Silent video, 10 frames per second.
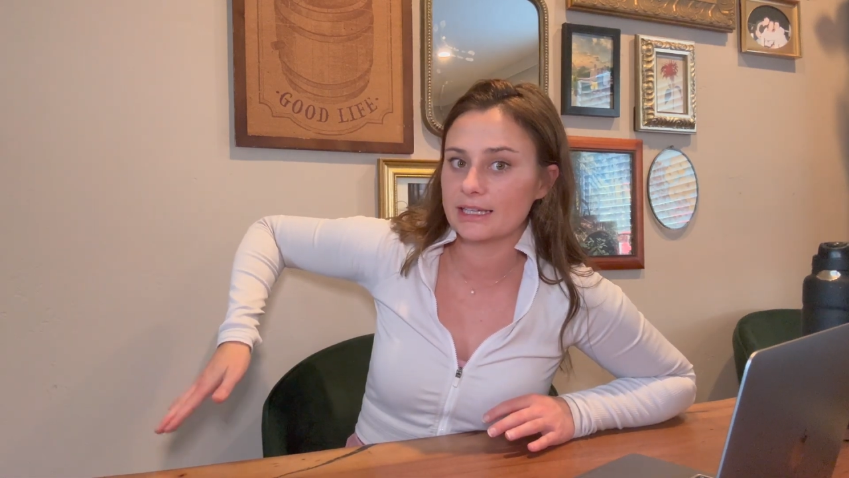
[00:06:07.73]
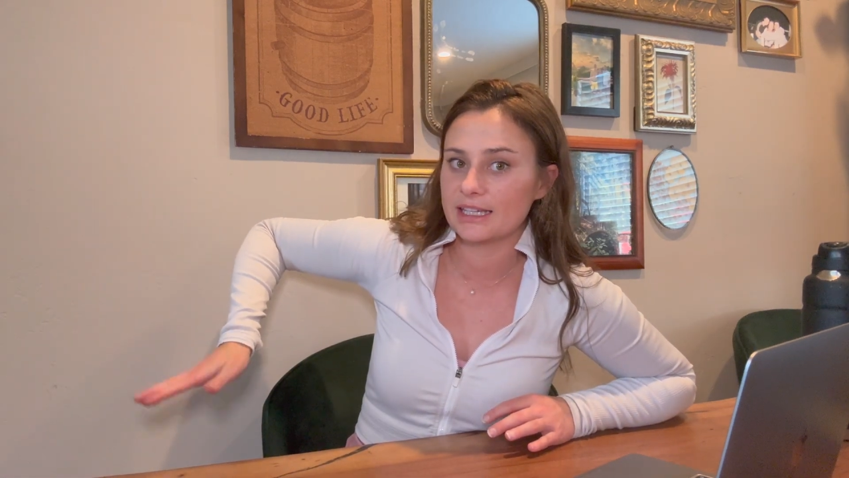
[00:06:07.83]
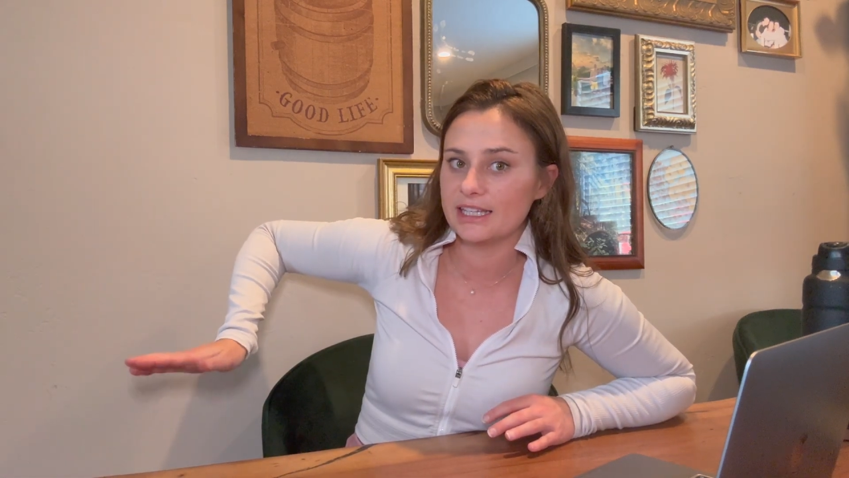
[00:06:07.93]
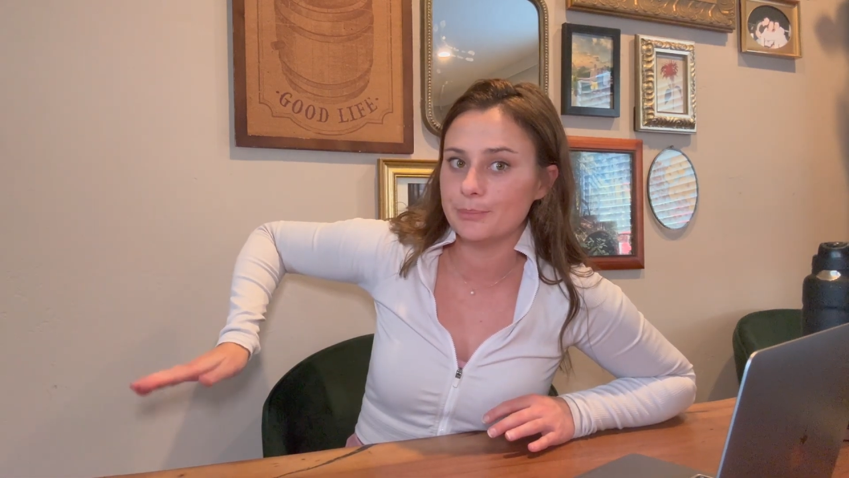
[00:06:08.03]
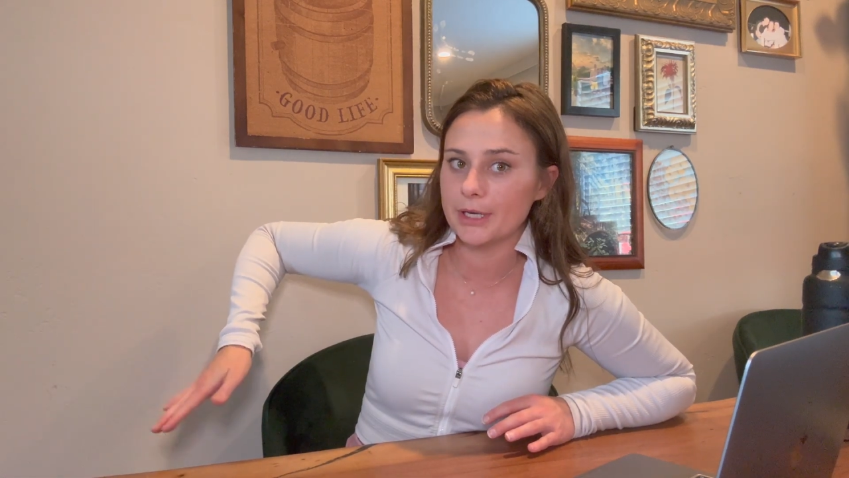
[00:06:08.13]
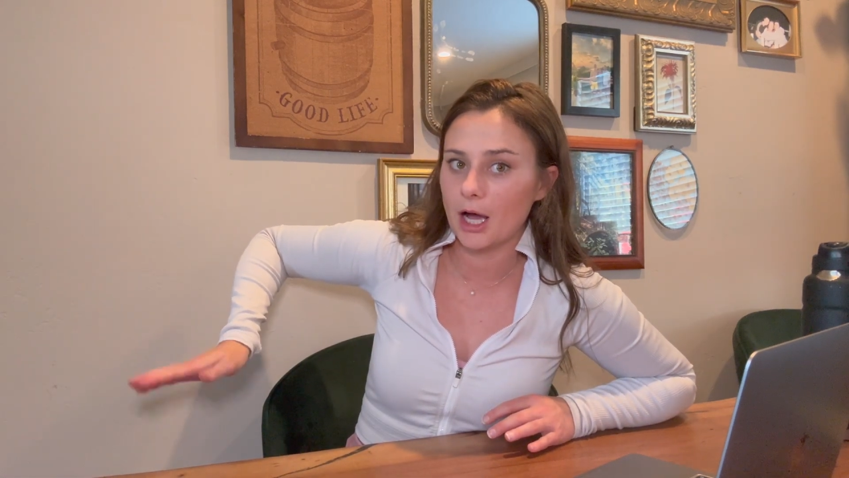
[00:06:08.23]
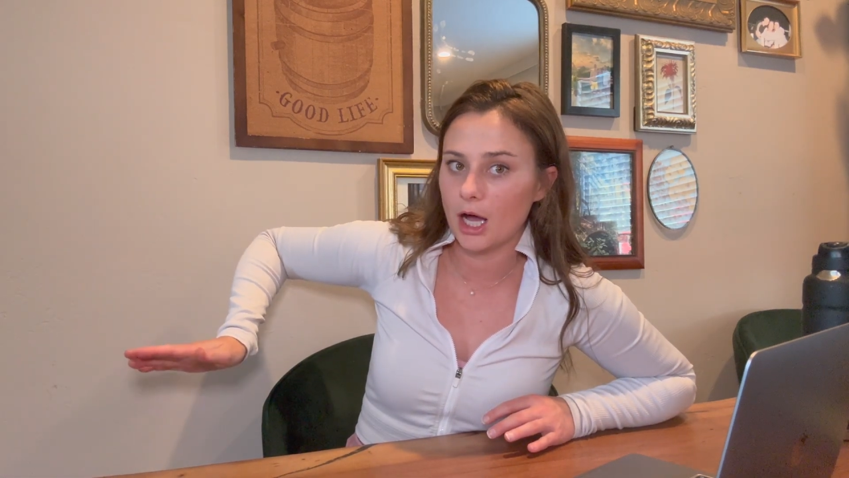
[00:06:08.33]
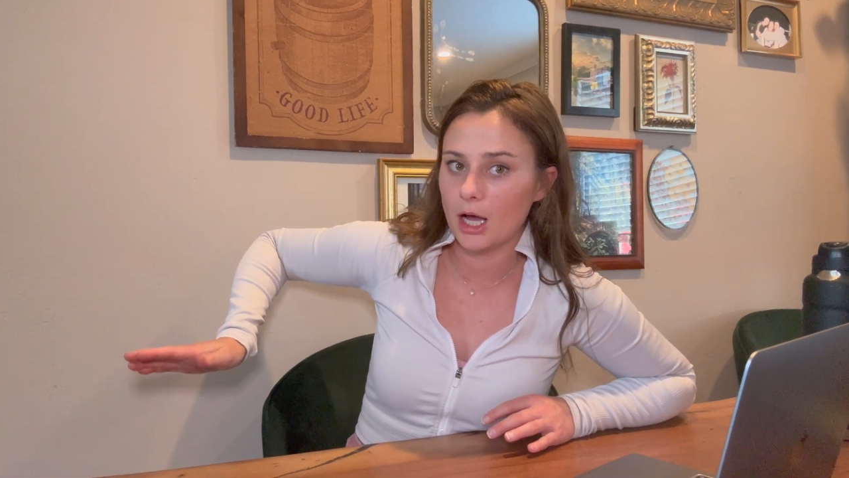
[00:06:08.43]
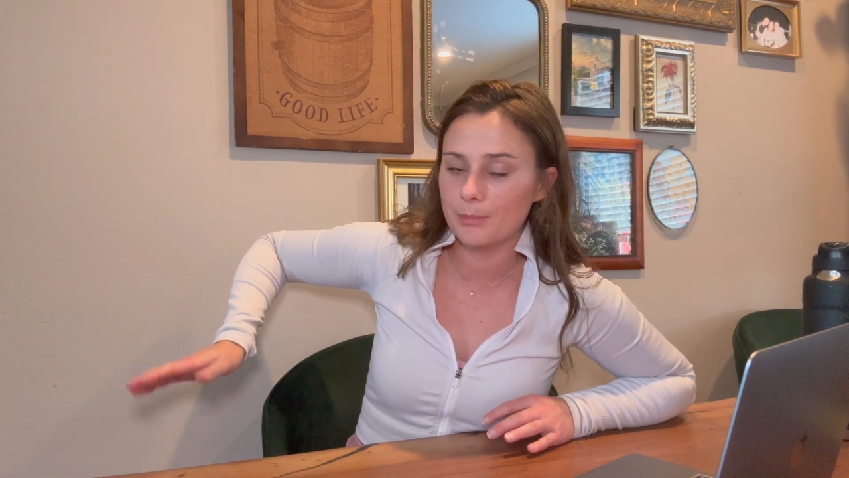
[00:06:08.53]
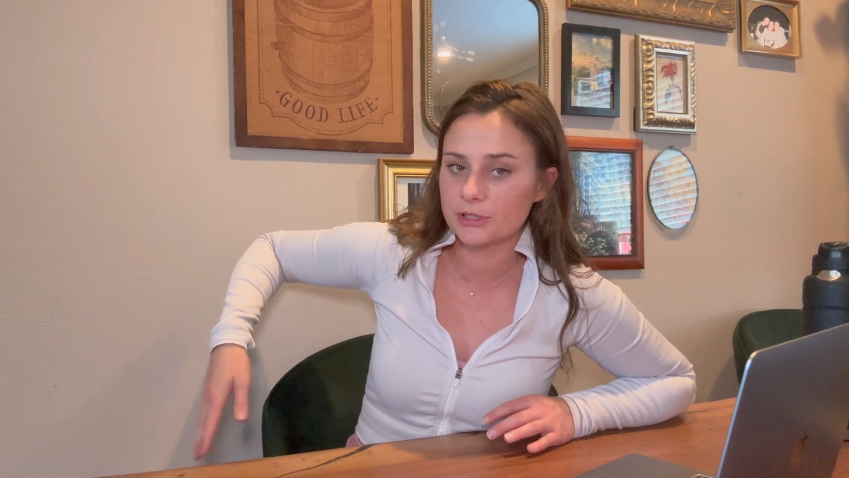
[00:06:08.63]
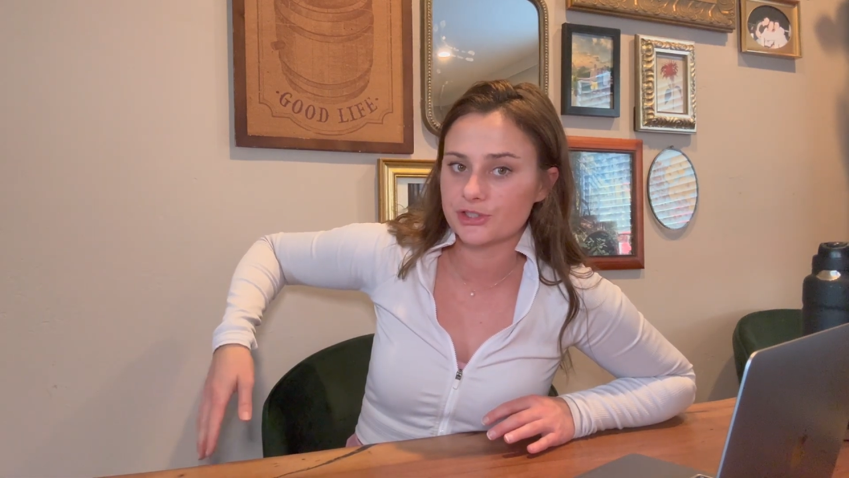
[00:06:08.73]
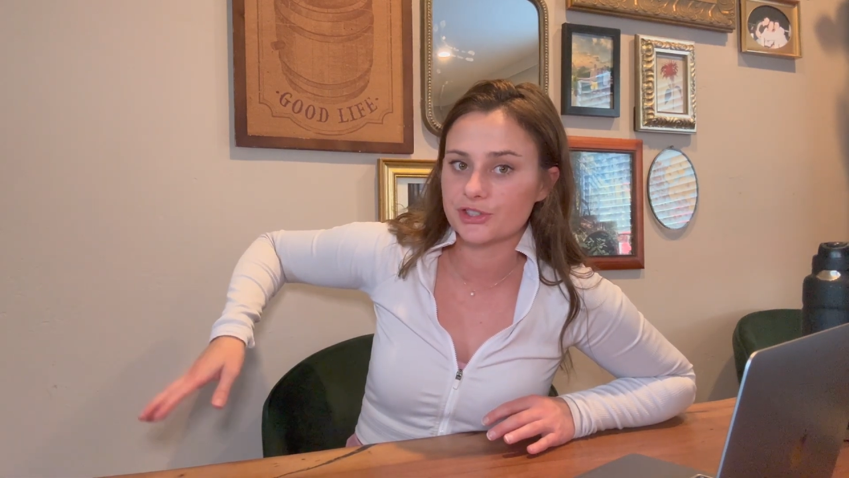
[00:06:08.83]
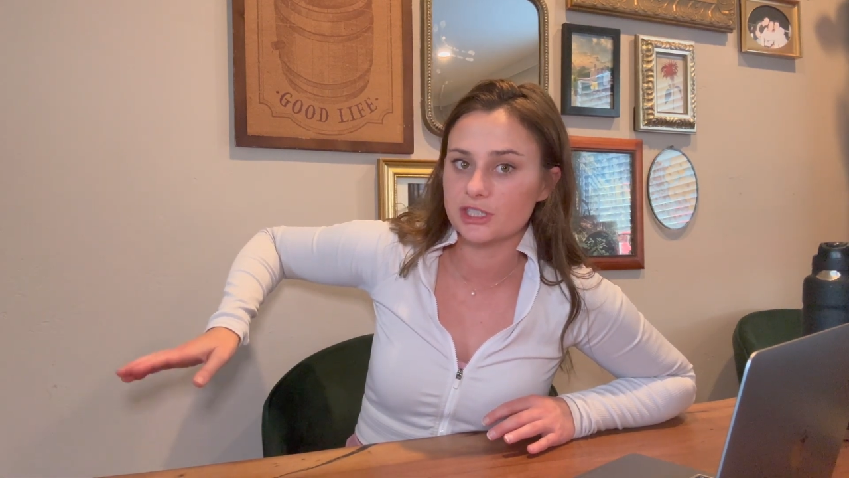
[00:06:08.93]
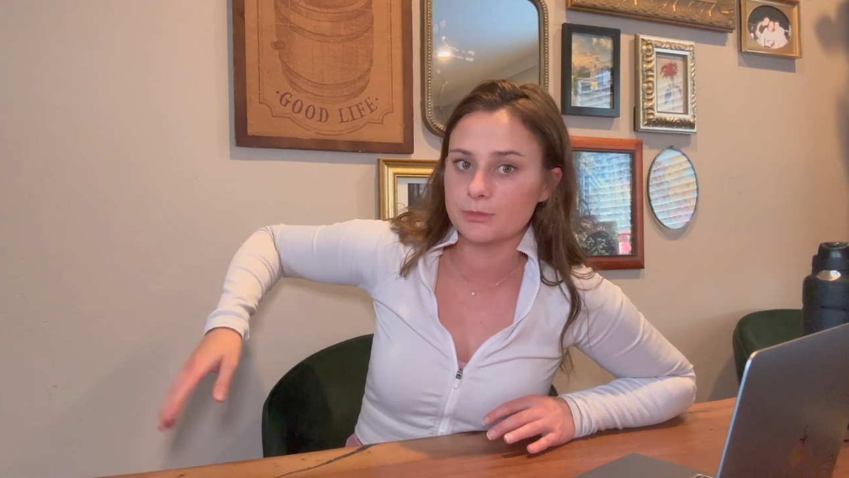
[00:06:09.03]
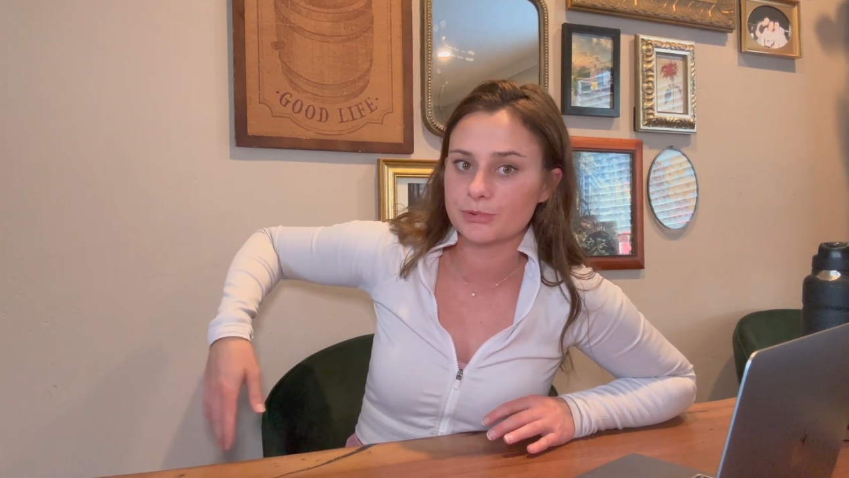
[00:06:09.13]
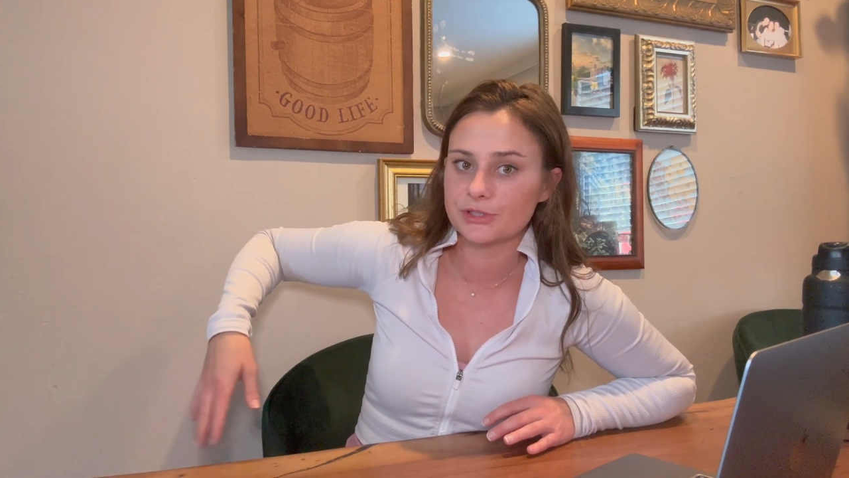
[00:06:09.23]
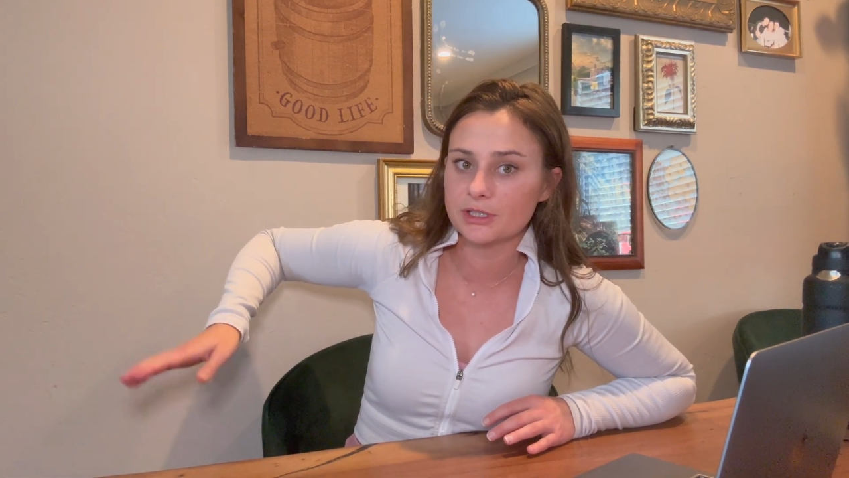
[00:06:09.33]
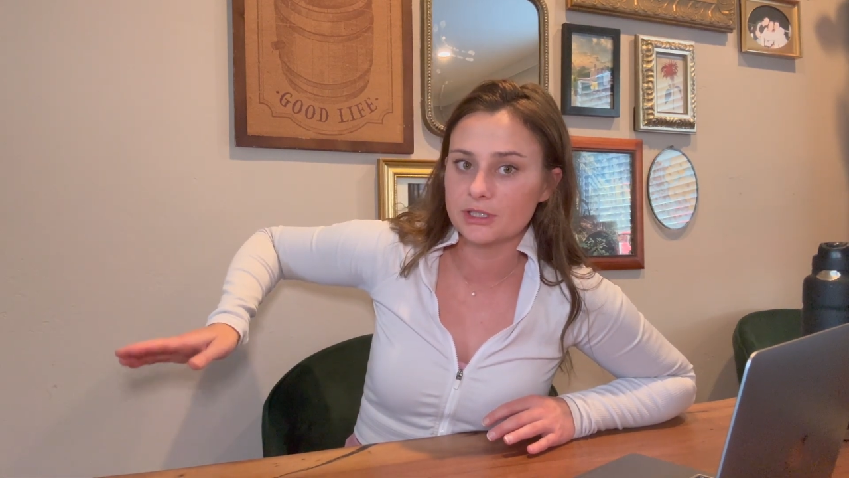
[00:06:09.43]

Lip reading: keep it up, it just keeps,